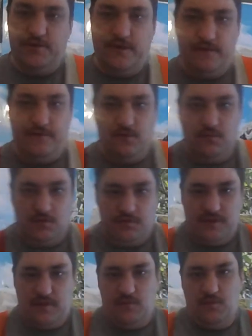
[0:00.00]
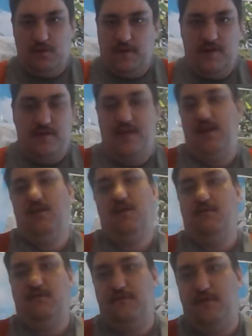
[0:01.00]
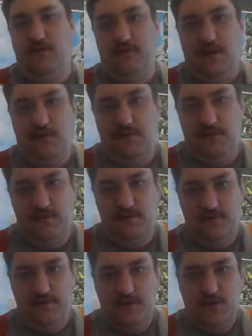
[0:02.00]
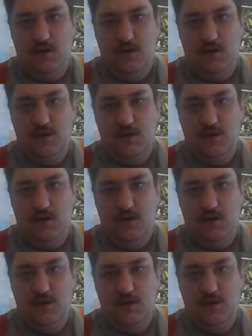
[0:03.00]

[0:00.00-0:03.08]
therefore, well, this is what they still are as far as I'm concerned.